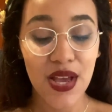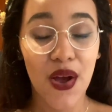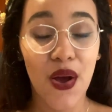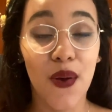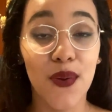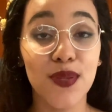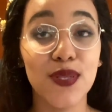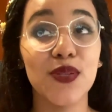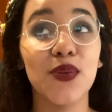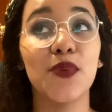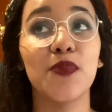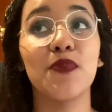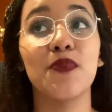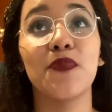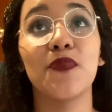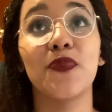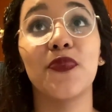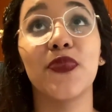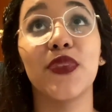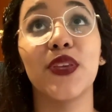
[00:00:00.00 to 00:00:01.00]
Also,
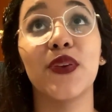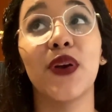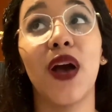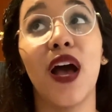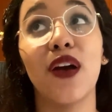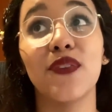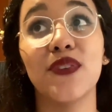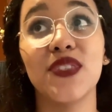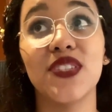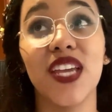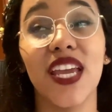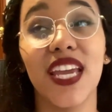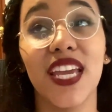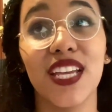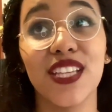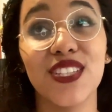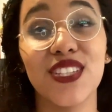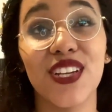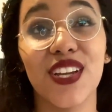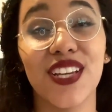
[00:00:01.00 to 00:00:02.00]
you have to take
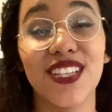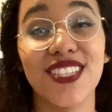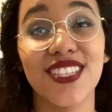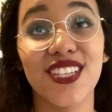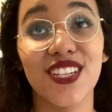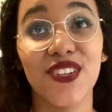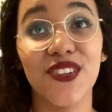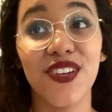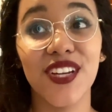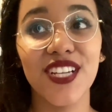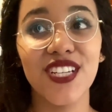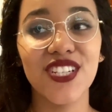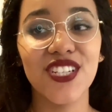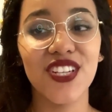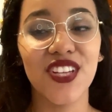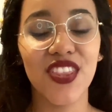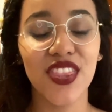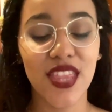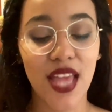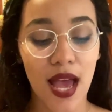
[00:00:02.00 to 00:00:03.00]
into
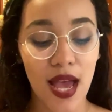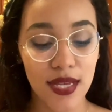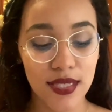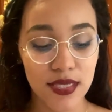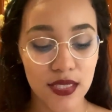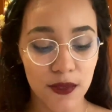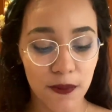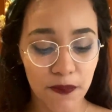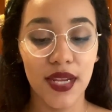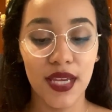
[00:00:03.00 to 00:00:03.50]
consideration that